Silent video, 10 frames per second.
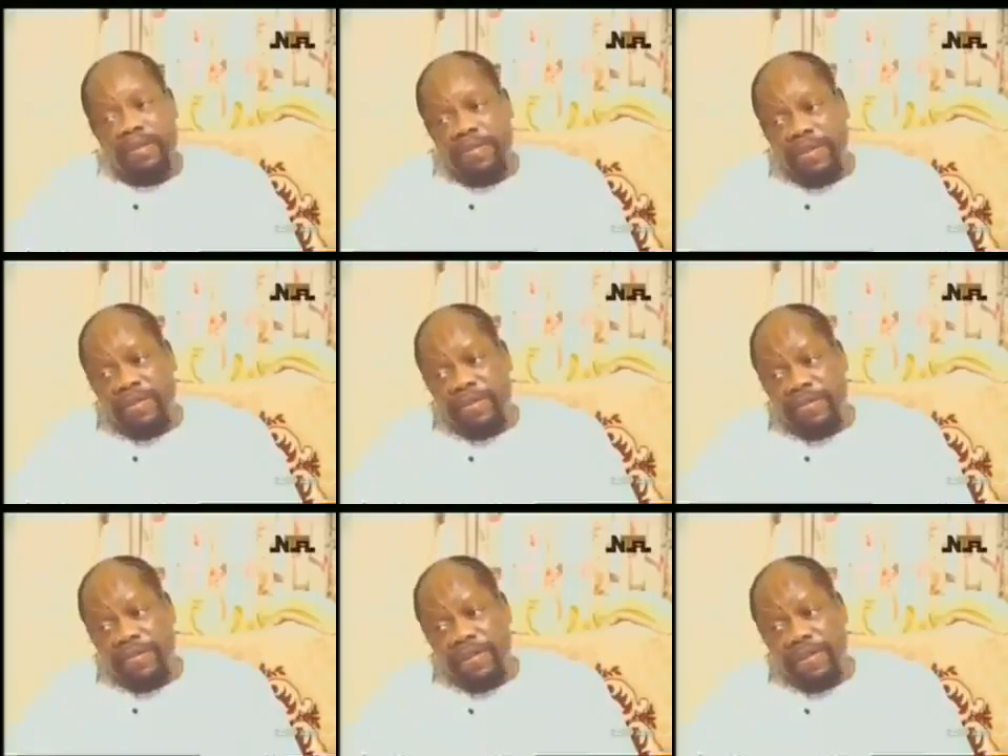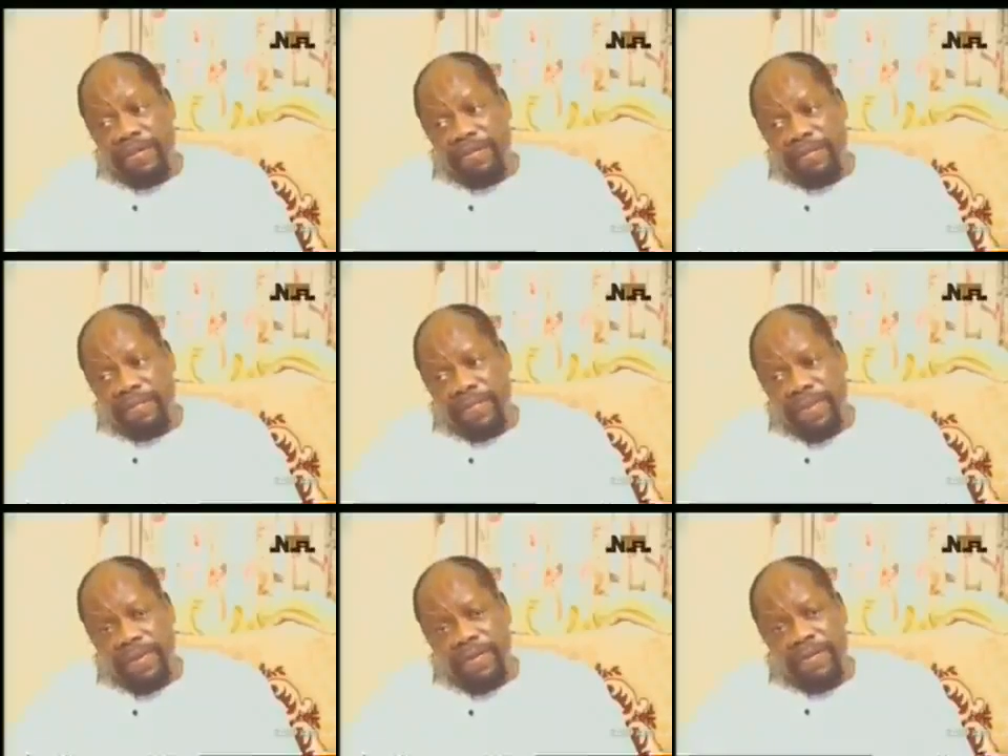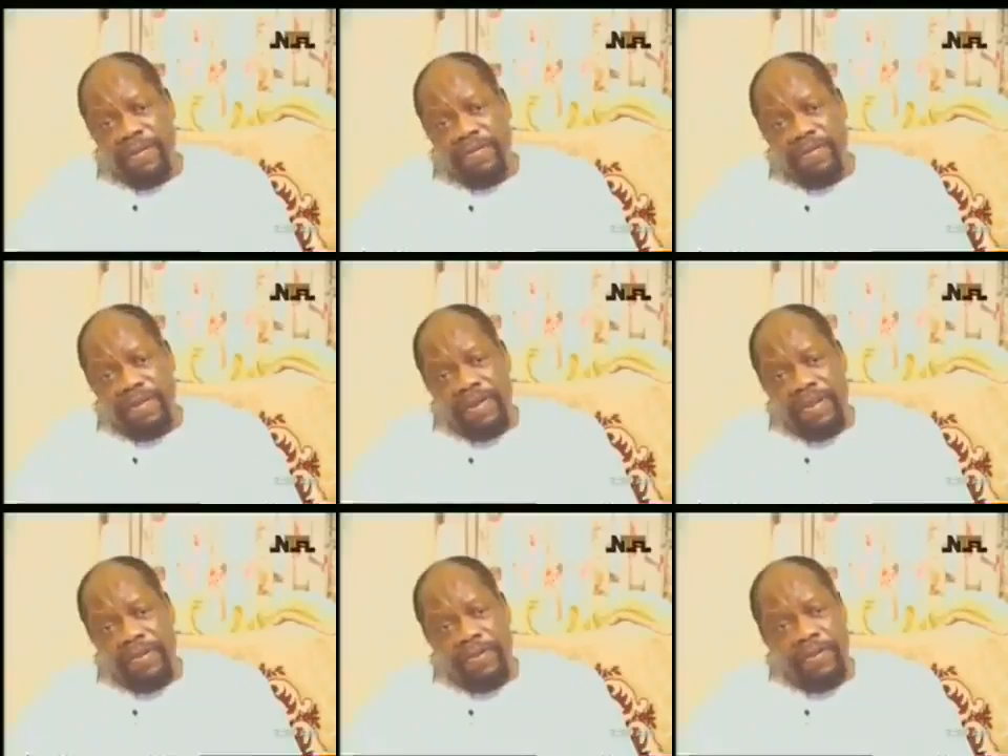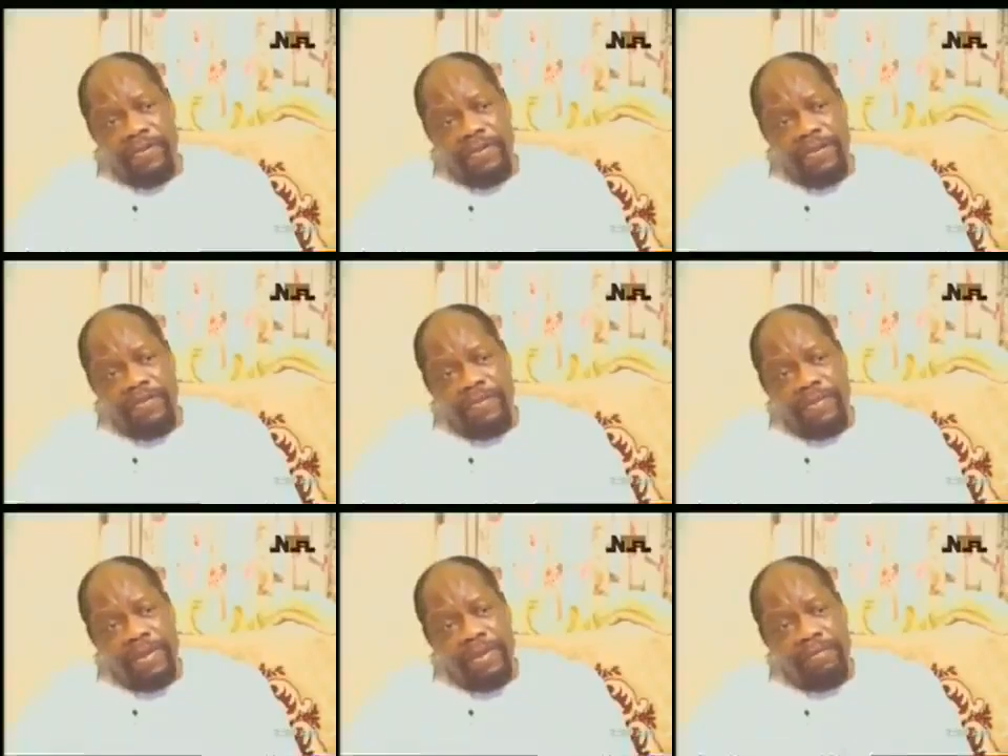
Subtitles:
General Sir, hold us together, I want to say something.